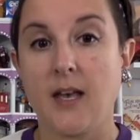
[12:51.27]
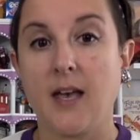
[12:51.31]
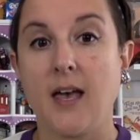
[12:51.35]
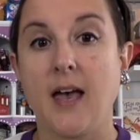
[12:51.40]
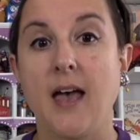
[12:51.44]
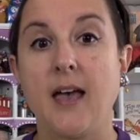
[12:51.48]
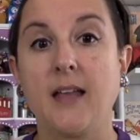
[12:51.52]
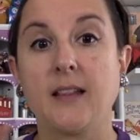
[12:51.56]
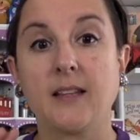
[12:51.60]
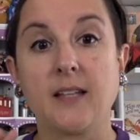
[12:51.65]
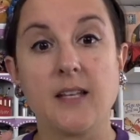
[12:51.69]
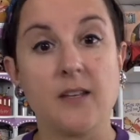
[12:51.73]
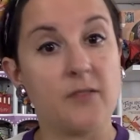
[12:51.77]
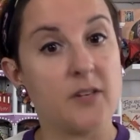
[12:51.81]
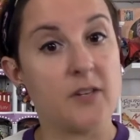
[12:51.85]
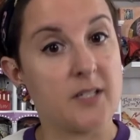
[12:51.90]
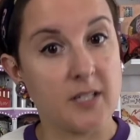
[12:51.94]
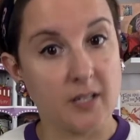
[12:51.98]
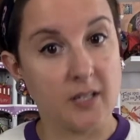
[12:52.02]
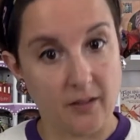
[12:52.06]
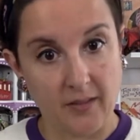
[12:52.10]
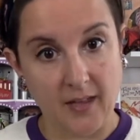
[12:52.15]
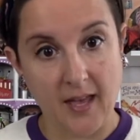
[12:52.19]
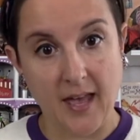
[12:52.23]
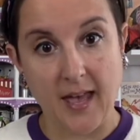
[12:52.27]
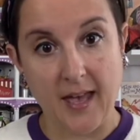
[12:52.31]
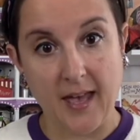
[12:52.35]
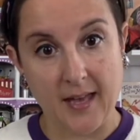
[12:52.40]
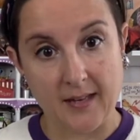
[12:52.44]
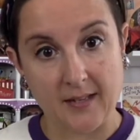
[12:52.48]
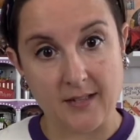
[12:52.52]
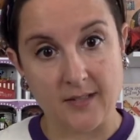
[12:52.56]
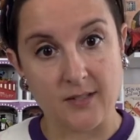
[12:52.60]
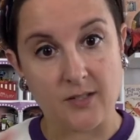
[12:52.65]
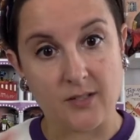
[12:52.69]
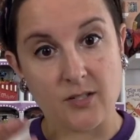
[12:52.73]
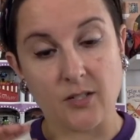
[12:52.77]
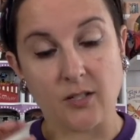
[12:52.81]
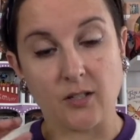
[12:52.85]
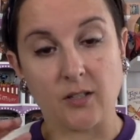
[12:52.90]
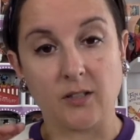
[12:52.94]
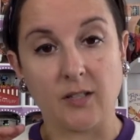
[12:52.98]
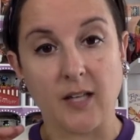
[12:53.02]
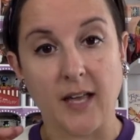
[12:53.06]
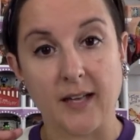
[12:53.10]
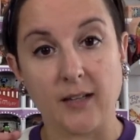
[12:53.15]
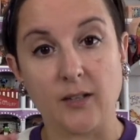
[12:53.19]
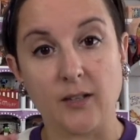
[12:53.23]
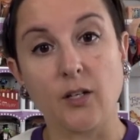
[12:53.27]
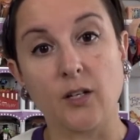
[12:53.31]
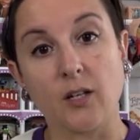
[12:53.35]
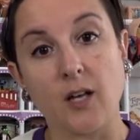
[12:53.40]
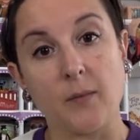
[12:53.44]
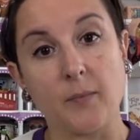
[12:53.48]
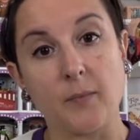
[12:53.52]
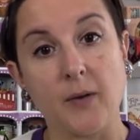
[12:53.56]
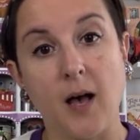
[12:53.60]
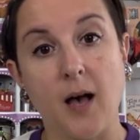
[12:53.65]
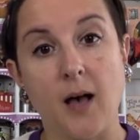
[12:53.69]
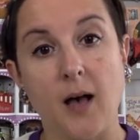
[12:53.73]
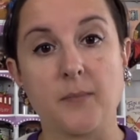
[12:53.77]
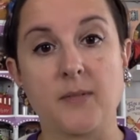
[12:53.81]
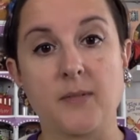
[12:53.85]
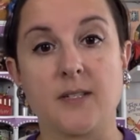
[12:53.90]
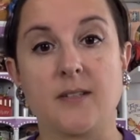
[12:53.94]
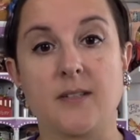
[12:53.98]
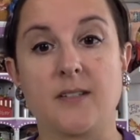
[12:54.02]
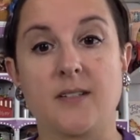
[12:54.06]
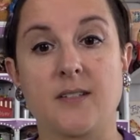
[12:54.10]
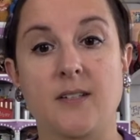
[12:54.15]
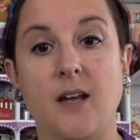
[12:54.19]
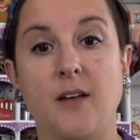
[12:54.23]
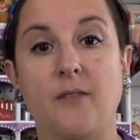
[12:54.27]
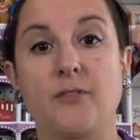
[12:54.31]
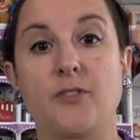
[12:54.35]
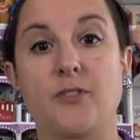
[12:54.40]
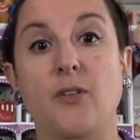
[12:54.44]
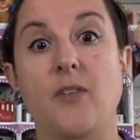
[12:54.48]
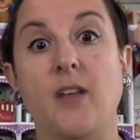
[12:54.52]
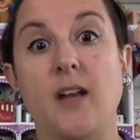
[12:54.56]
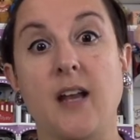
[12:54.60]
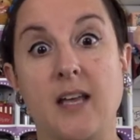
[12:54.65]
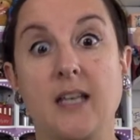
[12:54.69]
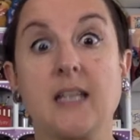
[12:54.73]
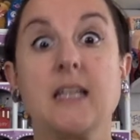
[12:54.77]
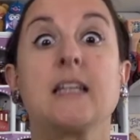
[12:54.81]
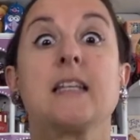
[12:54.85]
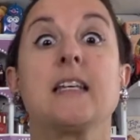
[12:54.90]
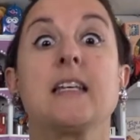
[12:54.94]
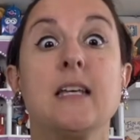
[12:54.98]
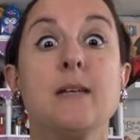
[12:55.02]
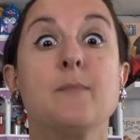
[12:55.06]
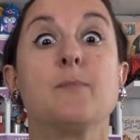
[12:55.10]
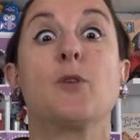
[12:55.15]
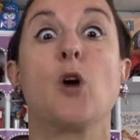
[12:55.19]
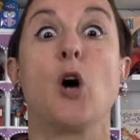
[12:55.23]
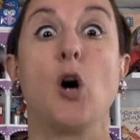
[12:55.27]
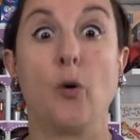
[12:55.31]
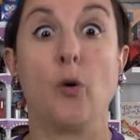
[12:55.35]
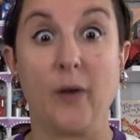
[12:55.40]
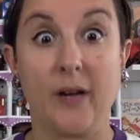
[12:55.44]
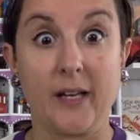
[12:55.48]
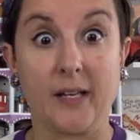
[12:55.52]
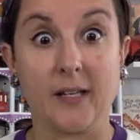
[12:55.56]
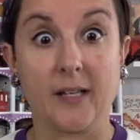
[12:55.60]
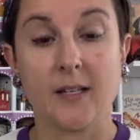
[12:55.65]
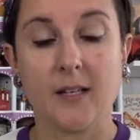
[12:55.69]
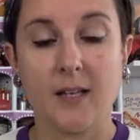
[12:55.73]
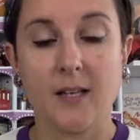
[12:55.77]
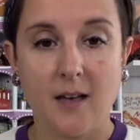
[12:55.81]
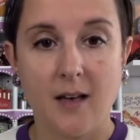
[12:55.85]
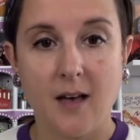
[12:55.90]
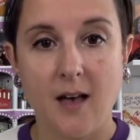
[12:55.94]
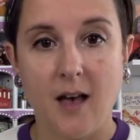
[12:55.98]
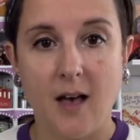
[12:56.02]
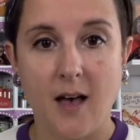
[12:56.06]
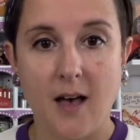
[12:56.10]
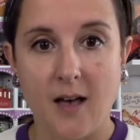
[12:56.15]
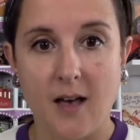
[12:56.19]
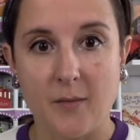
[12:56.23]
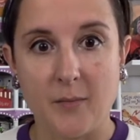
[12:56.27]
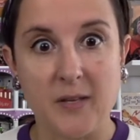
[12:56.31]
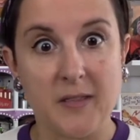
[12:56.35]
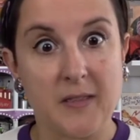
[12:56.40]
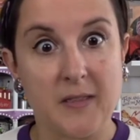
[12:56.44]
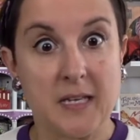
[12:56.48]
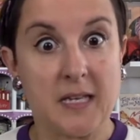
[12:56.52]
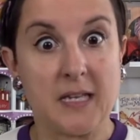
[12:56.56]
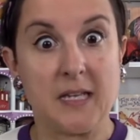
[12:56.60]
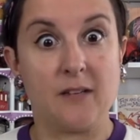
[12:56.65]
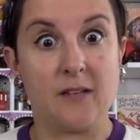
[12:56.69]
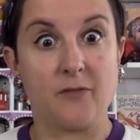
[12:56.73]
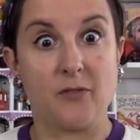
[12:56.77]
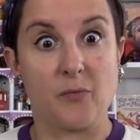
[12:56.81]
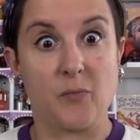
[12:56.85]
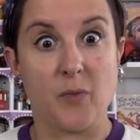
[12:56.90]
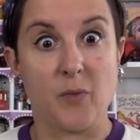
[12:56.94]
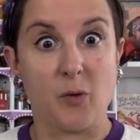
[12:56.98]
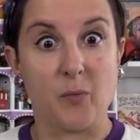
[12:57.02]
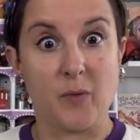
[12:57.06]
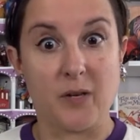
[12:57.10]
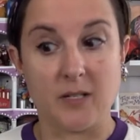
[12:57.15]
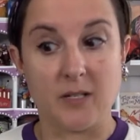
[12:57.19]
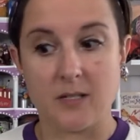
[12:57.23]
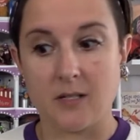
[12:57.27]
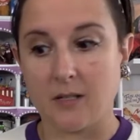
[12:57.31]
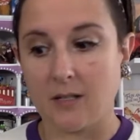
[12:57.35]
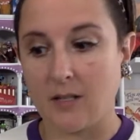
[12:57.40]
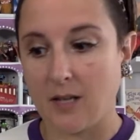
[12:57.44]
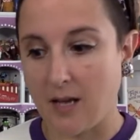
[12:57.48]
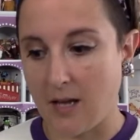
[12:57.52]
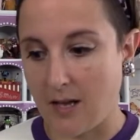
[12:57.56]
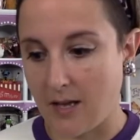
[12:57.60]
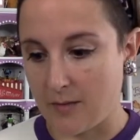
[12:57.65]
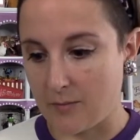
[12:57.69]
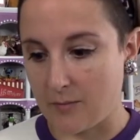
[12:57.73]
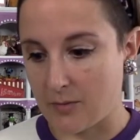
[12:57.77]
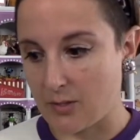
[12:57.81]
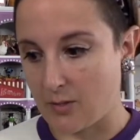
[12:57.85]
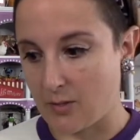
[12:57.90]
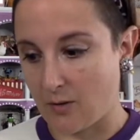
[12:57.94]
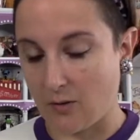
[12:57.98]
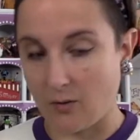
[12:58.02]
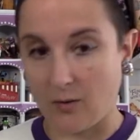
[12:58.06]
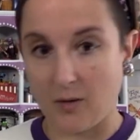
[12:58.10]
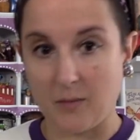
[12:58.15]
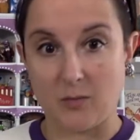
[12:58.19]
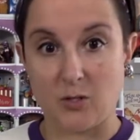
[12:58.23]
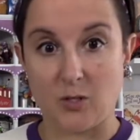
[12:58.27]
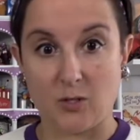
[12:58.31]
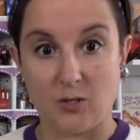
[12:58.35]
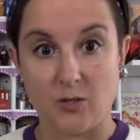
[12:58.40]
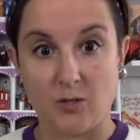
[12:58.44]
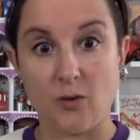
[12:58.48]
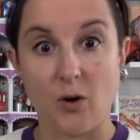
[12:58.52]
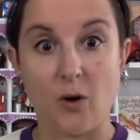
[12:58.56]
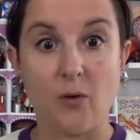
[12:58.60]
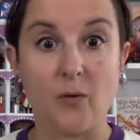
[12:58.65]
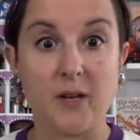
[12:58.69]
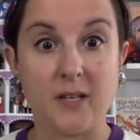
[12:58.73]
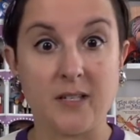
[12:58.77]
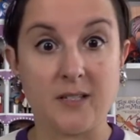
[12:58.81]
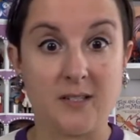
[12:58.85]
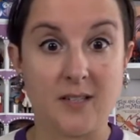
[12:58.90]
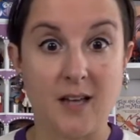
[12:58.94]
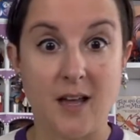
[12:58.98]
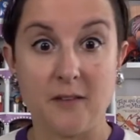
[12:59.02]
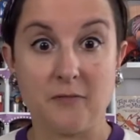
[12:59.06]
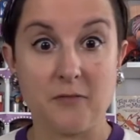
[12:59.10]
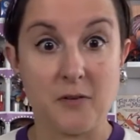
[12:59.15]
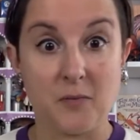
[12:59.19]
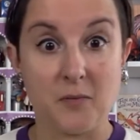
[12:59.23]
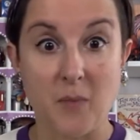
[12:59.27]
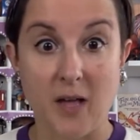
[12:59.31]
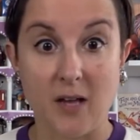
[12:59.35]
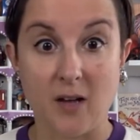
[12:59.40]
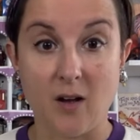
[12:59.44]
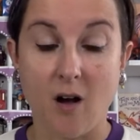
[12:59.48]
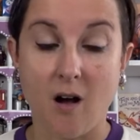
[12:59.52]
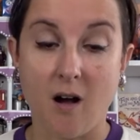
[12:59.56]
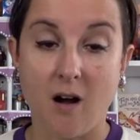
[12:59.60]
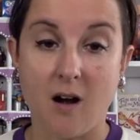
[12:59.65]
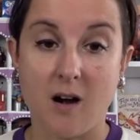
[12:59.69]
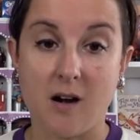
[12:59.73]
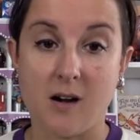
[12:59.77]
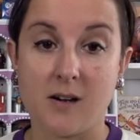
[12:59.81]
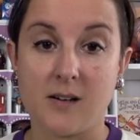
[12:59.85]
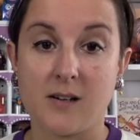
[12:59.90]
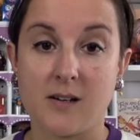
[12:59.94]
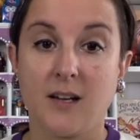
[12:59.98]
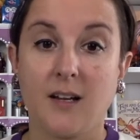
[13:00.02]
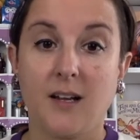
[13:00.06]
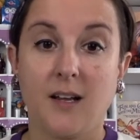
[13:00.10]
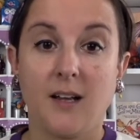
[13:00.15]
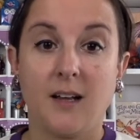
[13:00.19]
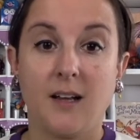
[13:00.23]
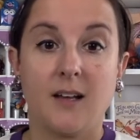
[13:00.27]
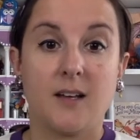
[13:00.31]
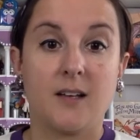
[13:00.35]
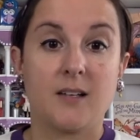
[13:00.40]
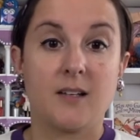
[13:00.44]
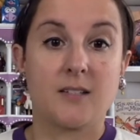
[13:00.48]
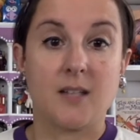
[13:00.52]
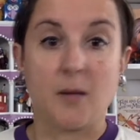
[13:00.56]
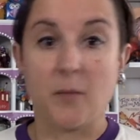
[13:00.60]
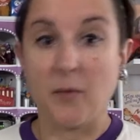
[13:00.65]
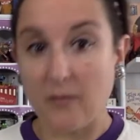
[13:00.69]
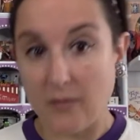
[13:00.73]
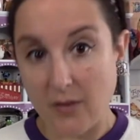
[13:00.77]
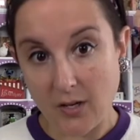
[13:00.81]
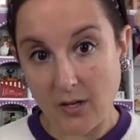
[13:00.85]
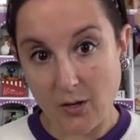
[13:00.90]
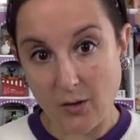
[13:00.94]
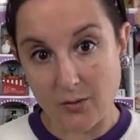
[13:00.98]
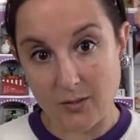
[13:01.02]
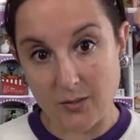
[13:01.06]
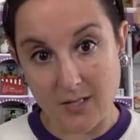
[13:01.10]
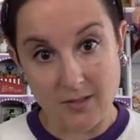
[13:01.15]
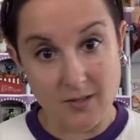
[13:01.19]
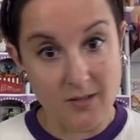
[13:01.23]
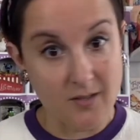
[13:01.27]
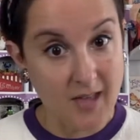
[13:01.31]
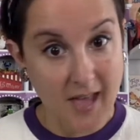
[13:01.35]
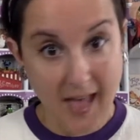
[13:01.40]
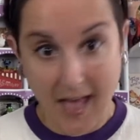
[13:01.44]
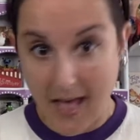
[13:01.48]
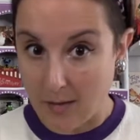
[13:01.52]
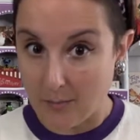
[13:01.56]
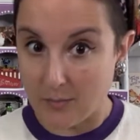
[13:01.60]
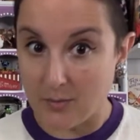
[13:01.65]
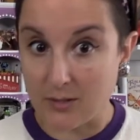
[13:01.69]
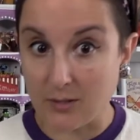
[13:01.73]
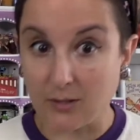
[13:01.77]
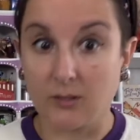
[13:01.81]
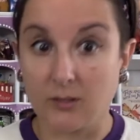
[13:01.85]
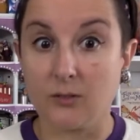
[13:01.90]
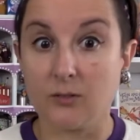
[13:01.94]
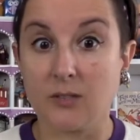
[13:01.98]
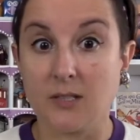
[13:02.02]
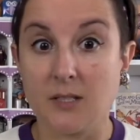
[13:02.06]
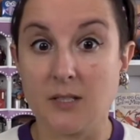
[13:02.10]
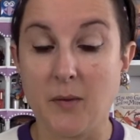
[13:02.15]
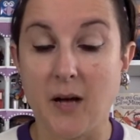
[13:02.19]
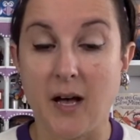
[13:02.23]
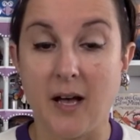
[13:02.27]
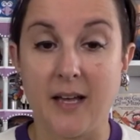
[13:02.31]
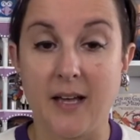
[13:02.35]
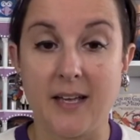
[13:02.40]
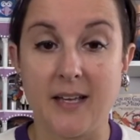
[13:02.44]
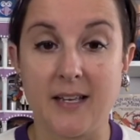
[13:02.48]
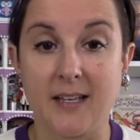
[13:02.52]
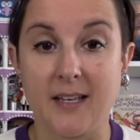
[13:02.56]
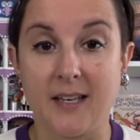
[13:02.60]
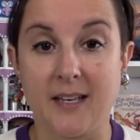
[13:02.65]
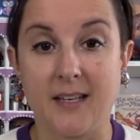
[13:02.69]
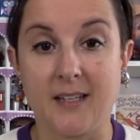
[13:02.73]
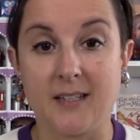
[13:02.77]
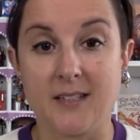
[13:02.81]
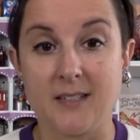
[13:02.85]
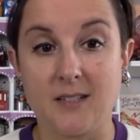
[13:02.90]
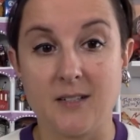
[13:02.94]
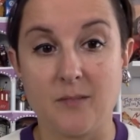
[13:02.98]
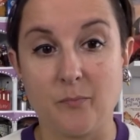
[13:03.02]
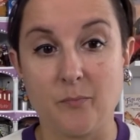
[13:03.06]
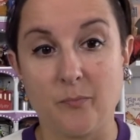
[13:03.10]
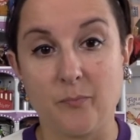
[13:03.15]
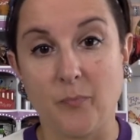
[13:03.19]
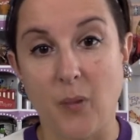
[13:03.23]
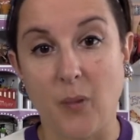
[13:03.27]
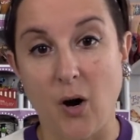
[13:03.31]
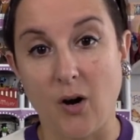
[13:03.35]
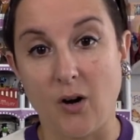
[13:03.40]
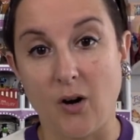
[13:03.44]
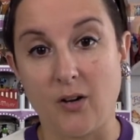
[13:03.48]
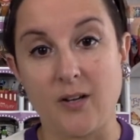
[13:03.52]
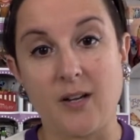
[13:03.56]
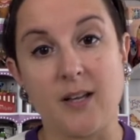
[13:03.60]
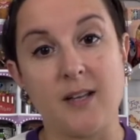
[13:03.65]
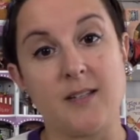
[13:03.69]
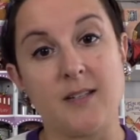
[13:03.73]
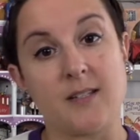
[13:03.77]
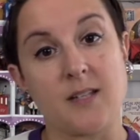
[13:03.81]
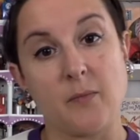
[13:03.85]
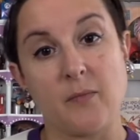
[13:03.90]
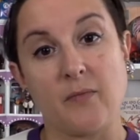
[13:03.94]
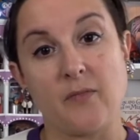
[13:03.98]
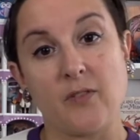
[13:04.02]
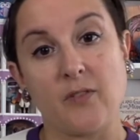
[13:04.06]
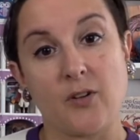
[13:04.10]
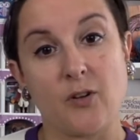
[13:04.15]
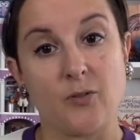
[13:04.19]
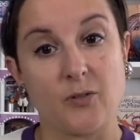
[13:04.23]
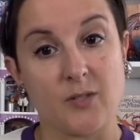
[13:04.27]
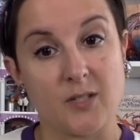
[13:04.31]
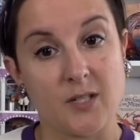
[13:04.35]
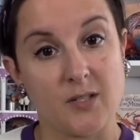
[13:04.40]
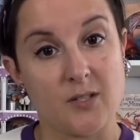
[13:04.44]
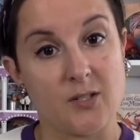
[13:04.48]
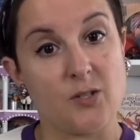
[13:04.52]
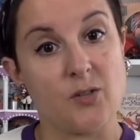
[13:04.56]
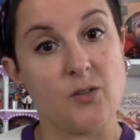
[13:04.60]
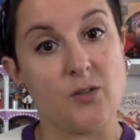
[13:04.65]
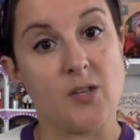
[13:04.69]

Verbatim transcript: and leave it till the end to like look up comps and stuff so that I can keep going um, in the heat of the moment. Um, so, I'm just throwing stuff in my cart. Some of it goes into the absolutely buying it part, and some of it goes into